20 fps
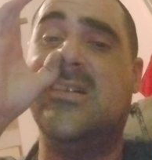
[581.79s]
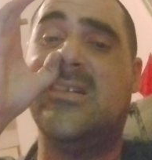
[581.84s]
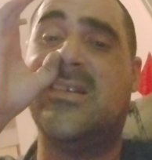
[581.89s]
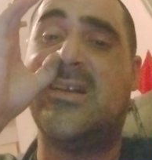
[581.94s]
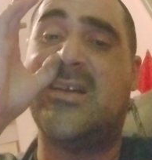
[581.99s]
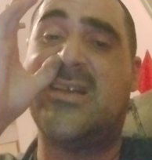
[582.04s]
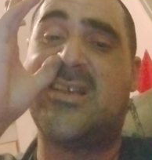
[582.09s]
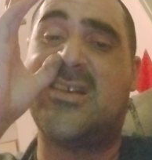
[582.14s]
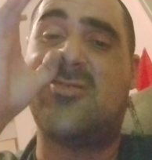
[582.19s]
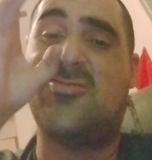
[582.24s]

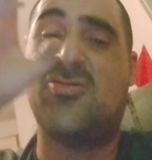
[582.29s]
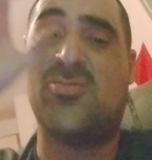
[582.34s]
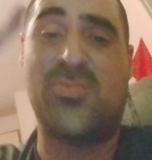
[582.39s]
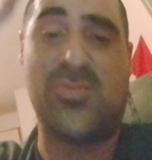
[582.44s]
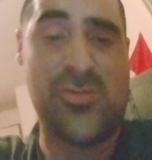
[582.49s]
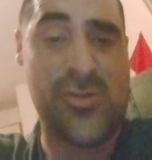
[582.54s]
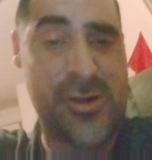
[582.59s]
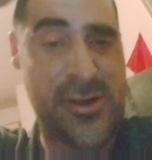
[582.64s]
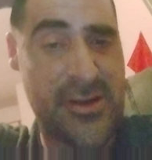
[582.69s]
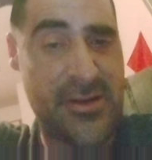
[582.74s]
That's the whole
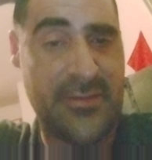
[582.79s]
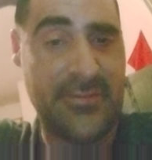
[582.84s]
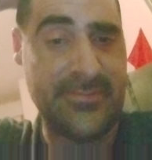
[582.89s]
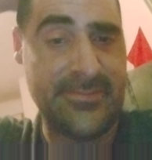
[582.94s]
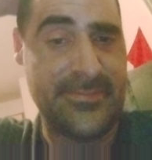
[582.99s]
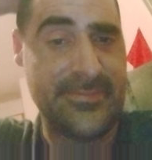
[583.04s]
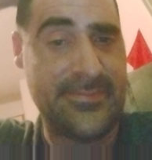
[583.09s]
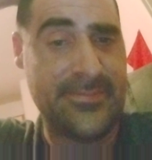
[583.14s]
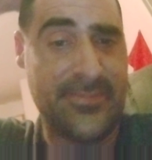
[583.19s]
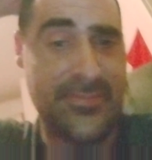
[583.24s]
point.
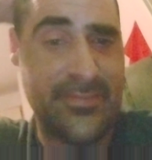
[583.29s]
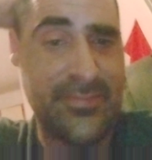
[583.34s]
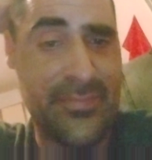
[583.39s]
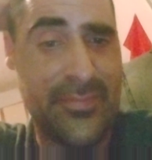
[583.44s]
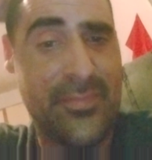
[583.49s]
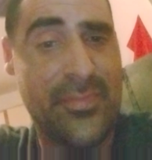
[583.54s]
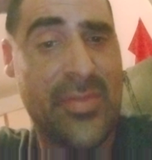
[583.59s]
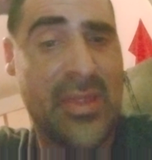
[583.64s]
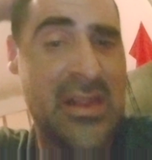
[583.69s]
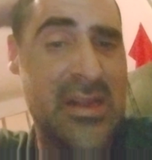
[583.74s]

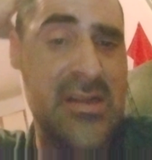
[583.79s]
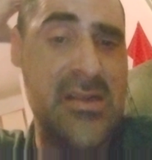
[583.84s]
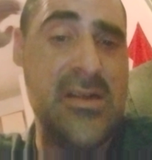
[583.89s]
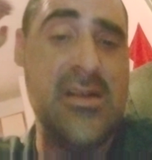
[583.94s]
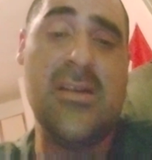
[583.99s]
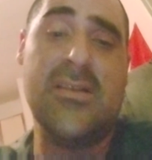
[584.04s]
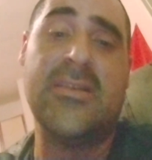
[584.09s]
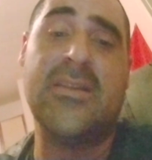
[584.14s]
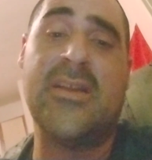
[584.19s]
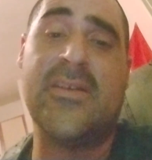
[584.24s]

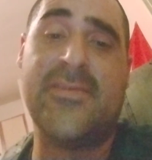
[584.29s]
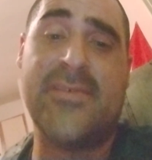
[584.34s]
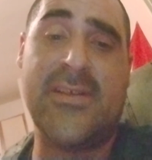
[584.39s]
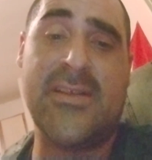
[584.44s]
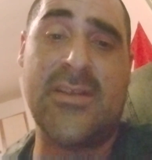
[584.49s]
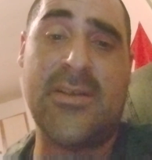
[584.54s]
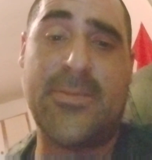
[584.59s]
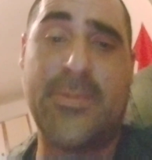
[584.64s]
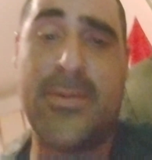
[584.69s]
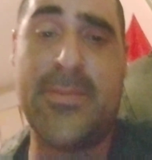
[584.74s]

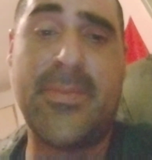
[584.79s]
Develop